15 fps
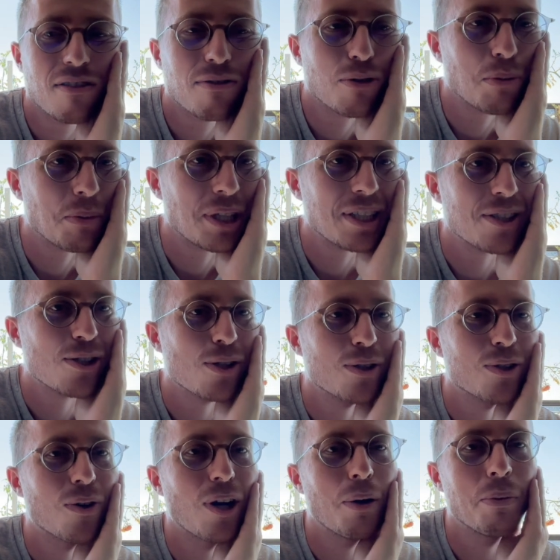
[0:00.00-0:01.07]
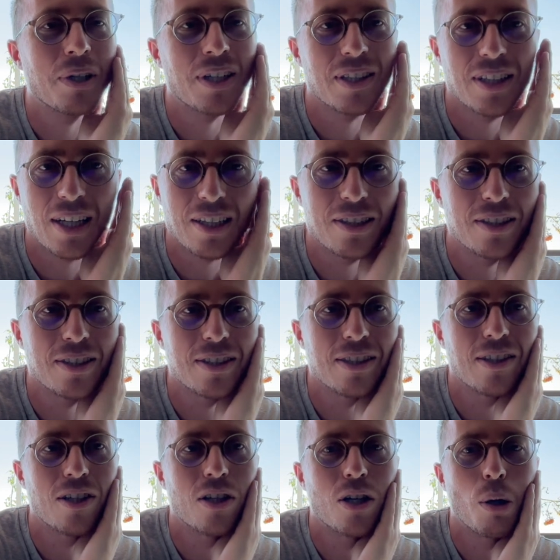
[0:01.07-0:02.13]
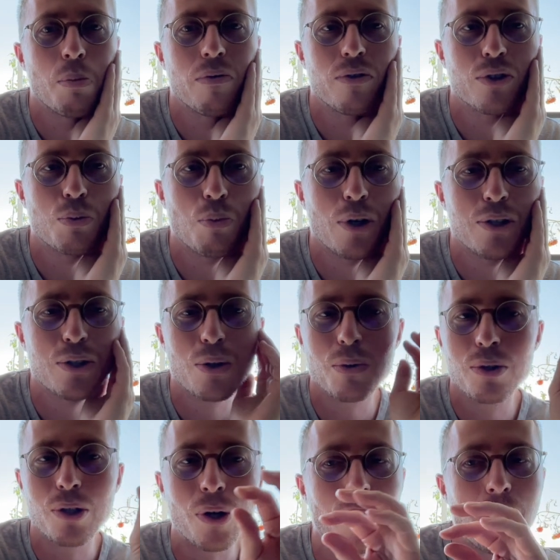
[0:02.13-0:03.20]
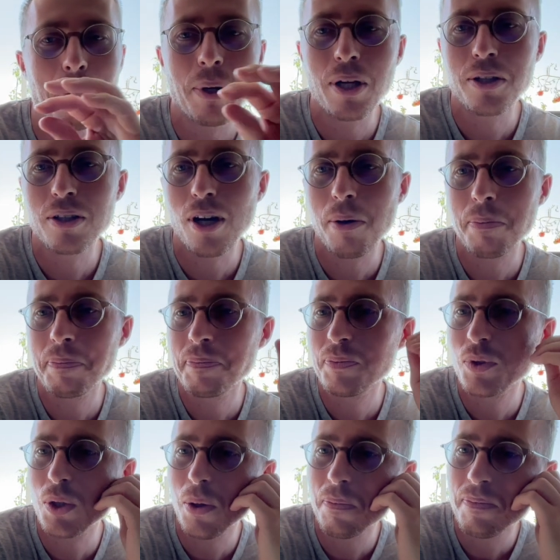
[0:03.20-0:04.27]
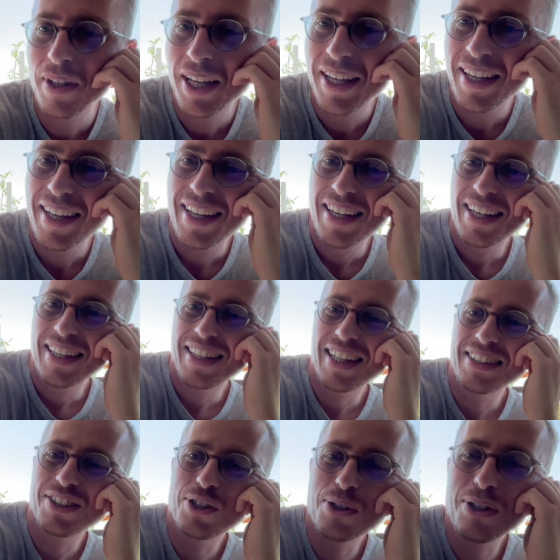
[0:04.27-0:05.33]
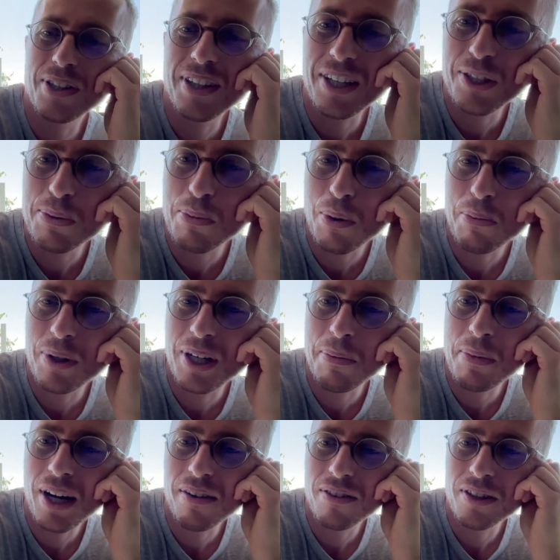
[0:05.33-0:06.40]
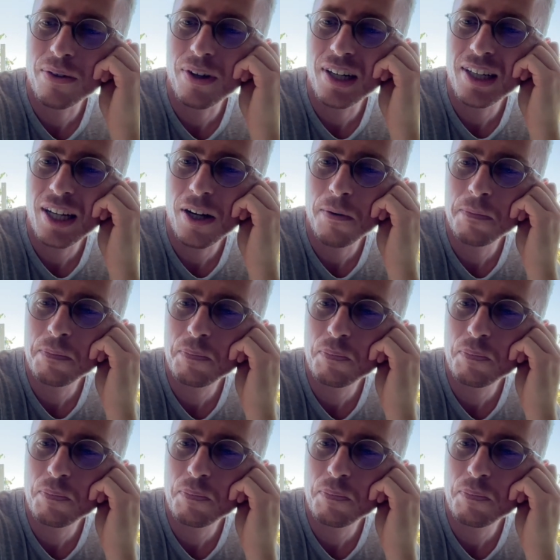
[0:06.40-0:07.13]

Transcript: For me, it's just grabbing a nice cup of espresso with the crema on top. So that's just a nice moment I'm having right now.